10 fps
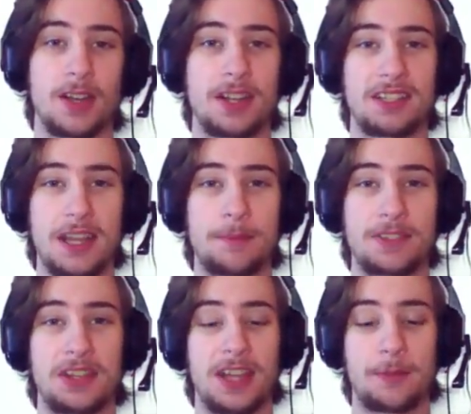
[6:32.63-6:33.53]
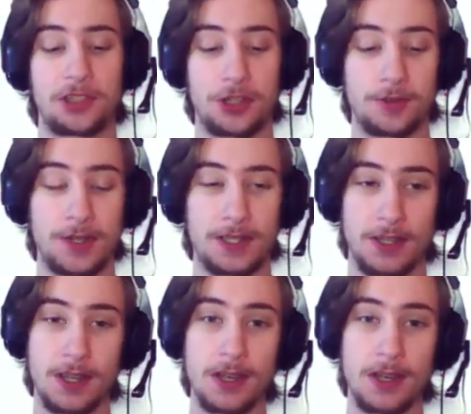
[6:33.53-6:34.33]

a 10% damage increase.